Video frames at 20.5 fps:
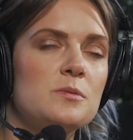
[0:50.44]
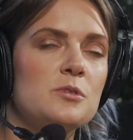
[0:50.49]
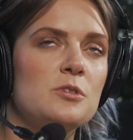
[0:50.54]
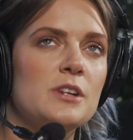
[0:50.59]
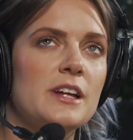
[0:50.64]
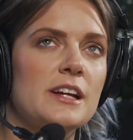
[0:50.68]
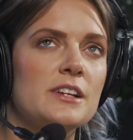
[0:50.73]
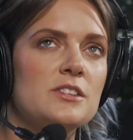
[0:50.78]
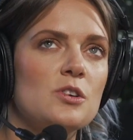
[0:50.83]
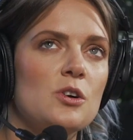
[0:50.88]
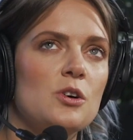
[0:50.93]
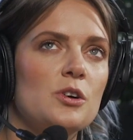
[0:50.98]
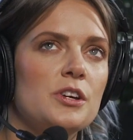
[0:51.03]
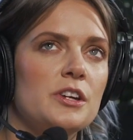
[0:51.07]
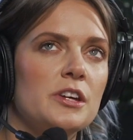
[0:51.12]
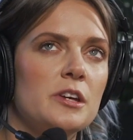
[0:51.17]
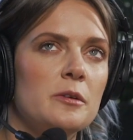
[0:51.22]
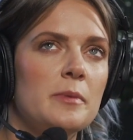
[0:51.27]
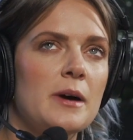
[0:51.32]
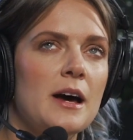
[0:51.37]
You're like
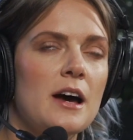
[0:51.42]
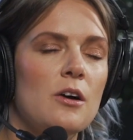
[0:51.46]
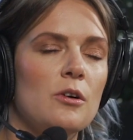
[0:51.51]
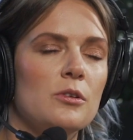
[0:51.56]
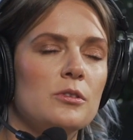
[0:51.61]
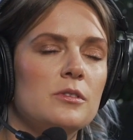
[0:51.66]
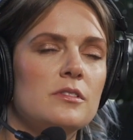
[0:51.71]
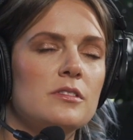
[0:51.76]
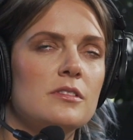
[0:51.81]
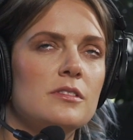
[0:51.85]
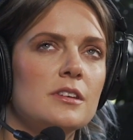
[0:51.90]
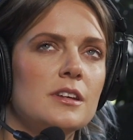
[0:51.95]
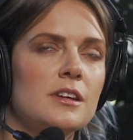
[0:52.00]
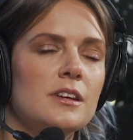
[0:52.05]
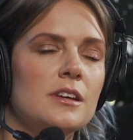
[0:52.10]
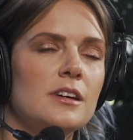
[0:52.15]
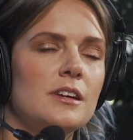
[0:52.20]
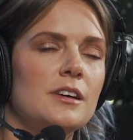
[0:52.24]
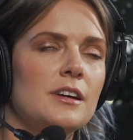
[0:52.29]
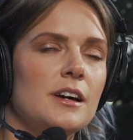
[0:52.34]
talking about,
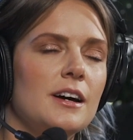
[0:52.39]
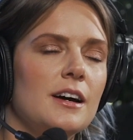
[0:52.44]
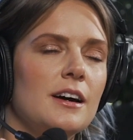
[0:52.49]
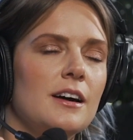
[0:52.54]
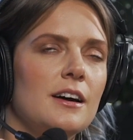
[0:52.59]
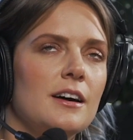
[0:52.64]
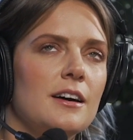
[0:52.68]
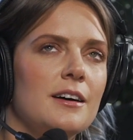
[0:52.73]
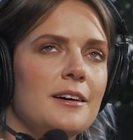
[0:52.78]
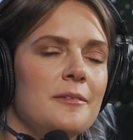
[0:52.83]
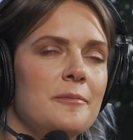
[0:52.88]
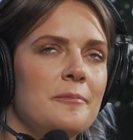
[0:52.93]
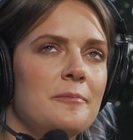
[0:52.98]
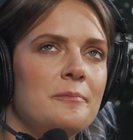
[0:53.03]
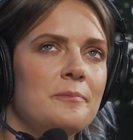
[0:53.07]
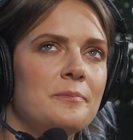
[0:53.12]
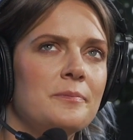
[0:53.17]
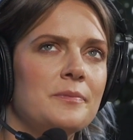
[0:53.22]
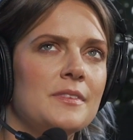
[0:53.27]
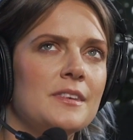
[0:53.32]

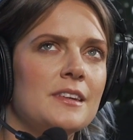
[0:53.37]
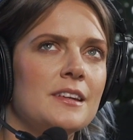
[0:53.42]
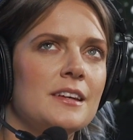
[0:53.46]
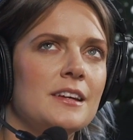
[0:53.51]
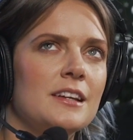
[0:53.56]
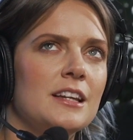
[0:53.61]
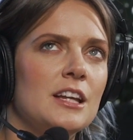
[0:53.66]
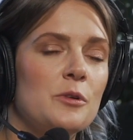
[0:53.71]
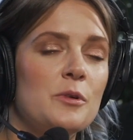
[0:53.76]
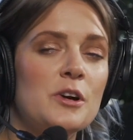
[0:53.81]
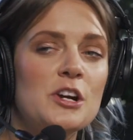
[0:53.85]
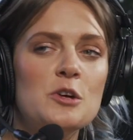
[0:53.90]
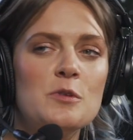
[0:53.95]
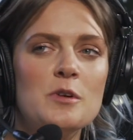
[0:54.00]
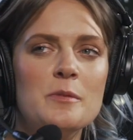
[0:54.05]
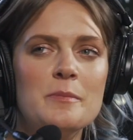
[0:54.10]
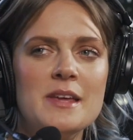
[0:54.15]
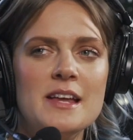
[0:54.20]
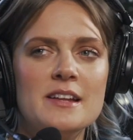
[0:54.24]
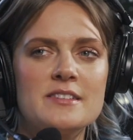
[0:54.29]
like, where do we
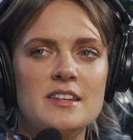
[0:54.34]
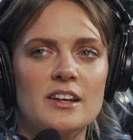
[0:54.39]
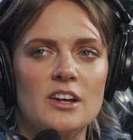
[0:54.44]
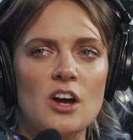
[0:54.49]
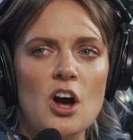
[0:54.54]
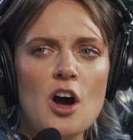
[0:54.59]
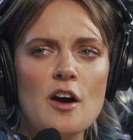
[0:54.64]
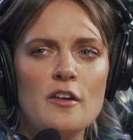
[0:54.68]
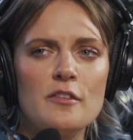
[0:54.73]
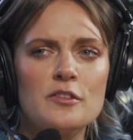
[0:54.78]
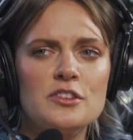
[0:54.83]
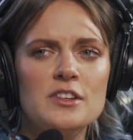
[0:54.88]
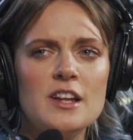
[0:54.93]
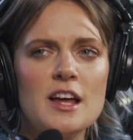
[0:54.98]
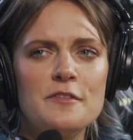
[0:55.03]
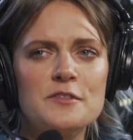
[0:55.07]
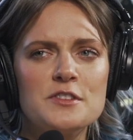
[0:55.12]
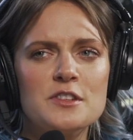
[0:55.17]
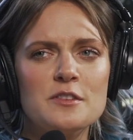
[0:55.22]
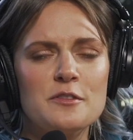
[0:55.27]
meet? It's like,
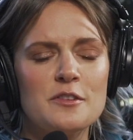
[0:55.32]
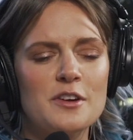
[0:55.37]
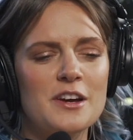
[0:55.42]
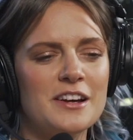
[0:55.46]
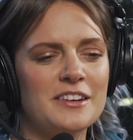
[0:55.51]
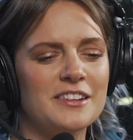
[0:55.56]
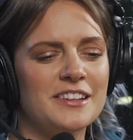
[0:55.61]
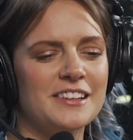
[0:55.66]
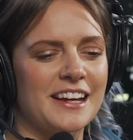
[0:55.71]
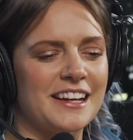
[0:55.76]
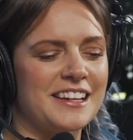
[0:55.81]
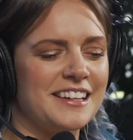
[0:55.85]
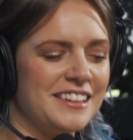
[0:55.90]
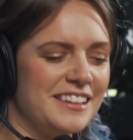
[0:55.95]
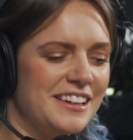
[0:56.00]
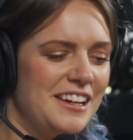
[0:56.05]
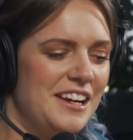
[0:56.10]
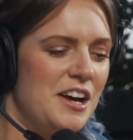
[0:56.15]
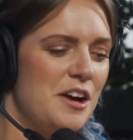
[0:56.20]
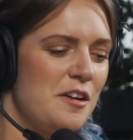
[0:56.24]
left of,
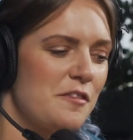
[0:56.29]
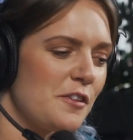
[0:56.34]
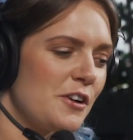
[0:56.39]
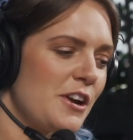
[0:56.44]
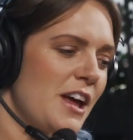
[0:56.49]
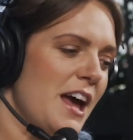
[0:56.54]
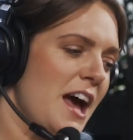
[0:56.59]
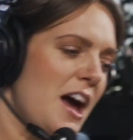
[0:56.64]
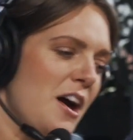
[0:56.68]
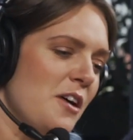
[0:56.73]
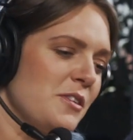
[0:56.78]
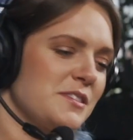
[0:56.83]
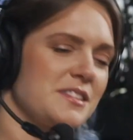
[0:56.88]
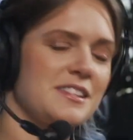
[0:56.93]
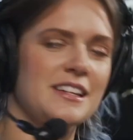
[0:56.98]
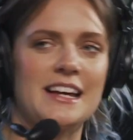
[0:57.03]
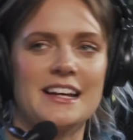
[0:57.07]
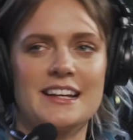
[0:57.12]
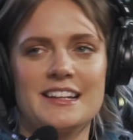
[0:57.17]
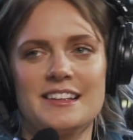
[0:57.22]
like, front of house,
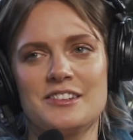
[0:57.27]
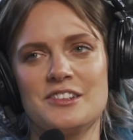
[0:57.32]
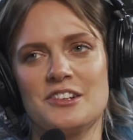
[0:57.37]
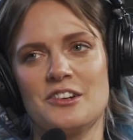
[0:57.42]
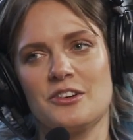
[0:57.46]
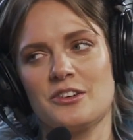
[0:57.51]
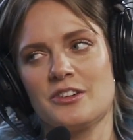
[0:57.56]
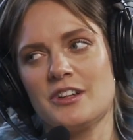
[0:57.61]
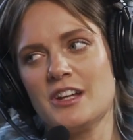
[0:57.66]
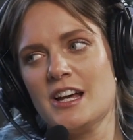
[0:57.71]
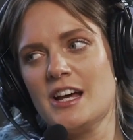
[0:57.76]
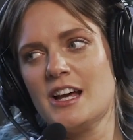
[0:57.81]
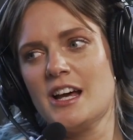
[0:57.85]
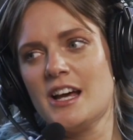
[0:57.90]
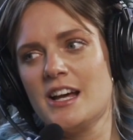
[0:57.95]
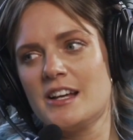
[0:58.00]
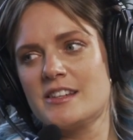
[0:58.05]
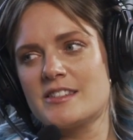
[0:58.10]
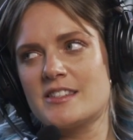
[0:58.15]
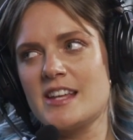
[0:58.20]
like, you know,
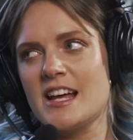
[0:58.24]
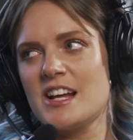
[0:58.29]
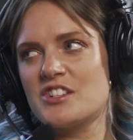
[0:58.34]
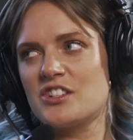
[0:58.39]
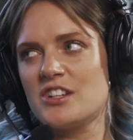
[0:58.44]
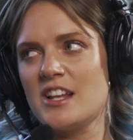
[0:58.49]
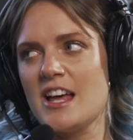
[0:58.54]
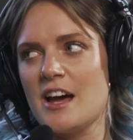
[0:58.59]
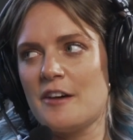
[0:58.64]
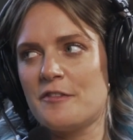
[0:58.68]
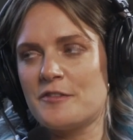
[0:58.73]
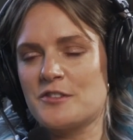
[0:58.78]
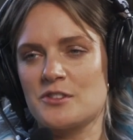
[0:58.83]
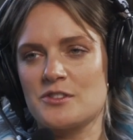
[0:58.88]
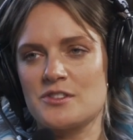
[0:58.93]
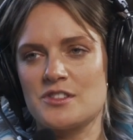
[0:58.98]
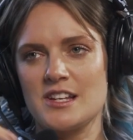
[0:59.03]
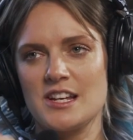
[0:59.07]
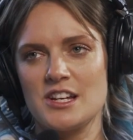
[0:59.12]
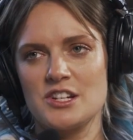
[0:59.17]
stage left or
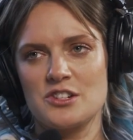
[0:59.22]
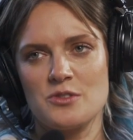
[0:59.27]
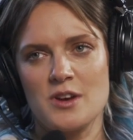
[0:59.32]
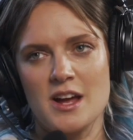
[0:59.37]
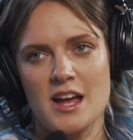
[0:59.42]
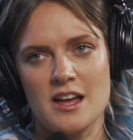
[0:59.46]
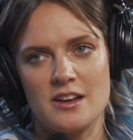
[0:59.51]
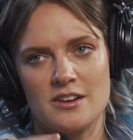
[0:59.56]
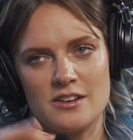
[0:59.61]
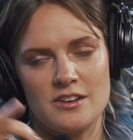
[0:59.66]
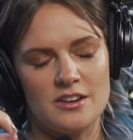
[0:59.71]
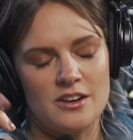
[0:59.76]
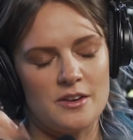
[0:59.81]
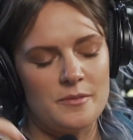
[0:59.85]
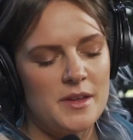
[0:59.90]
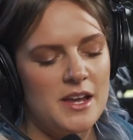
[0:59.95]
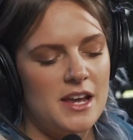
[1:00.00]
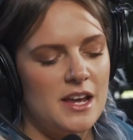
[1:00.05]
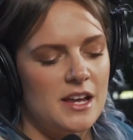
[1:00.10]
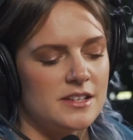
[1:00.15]
stage right.
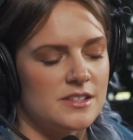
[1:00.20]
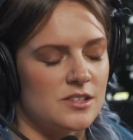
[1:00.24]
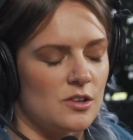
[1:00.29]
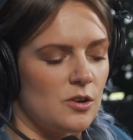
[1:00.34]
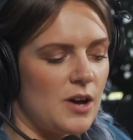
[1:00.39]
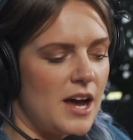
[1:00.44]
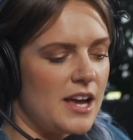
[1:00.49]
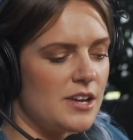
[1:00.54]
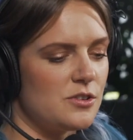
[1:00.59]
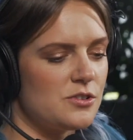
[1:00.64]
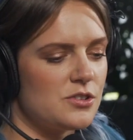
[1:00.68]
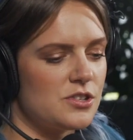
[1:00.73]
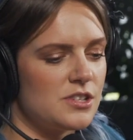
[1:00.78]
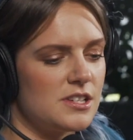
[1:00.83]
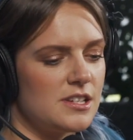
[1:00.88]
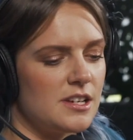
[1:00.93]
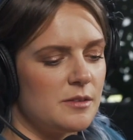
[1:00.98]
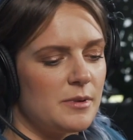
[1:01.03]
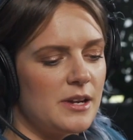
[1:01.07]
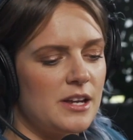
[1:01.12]
So I
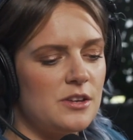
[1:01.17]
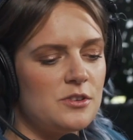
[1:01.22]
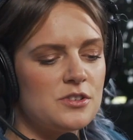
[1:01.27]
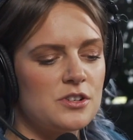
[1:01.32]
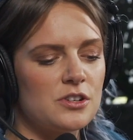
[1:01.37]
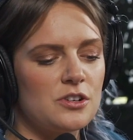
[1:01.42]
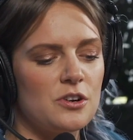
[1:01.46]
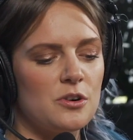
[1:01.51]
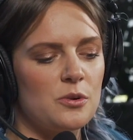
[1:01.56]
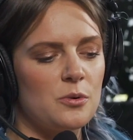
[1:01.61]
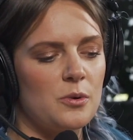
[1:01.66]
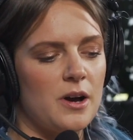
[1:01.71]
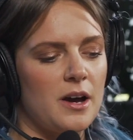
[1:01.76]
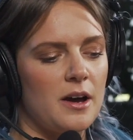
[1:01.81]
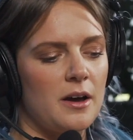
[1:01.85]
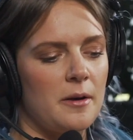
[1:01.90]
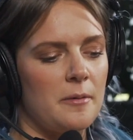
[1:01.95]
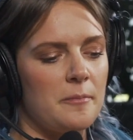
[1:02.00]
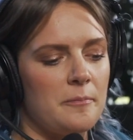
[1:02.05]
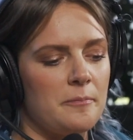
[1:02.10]
usually go
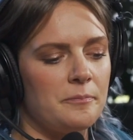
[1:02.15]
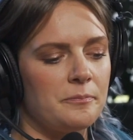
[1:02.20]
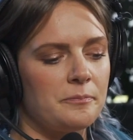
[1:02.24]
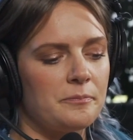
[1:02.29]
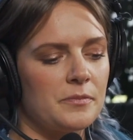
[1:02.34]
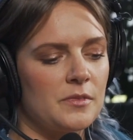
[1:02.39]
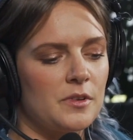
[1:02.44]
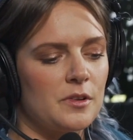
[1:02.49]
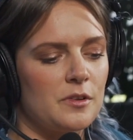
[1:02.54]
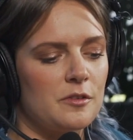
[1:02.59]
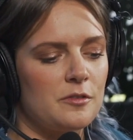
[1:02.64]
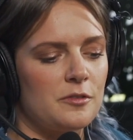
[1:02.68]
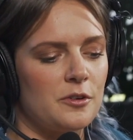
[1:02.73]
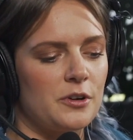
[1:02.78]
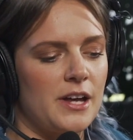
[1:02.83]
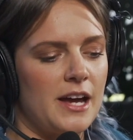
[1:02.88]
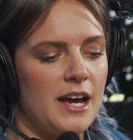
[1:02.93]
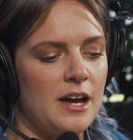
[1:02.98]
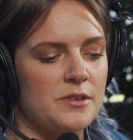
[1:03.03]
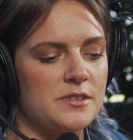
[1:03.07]
front
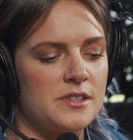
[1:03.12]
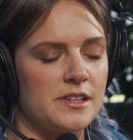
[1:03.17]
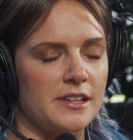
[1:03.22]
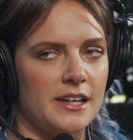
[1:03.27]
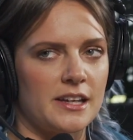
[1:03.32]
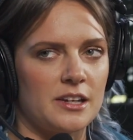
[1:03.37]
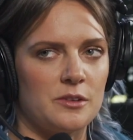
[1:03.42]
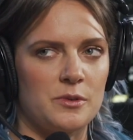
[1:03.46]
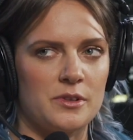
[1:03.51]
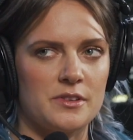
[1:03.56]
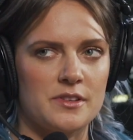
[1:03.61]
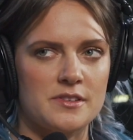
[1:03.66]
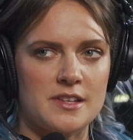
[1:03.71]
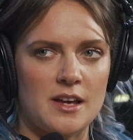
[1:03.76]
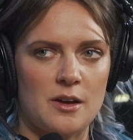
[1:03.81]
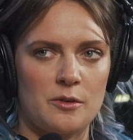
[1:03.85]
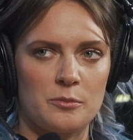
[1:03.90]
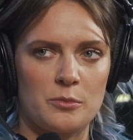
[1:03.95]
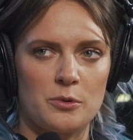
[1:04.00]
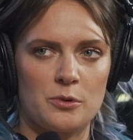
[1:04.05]
of house, like kind of where the
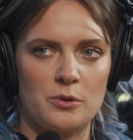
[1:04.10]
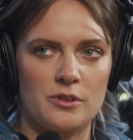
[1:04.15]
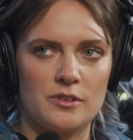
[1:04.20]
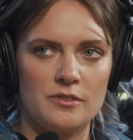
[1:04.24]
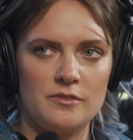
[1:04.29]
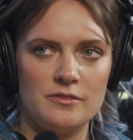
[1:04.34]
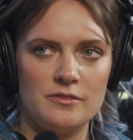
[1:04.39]
soundboard